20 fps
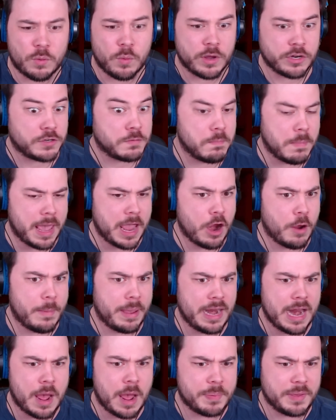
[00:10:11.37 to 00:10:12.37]
which may or
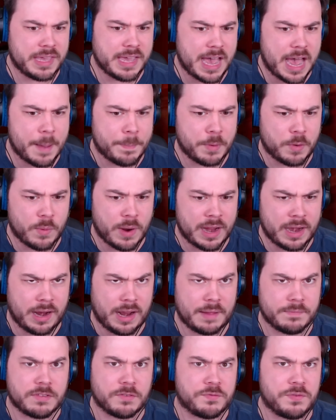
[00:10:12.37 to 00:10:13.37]
may not be copyright. I'll
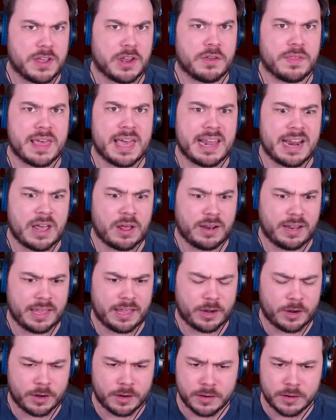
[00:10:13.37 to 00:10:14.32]
have to figure that out later.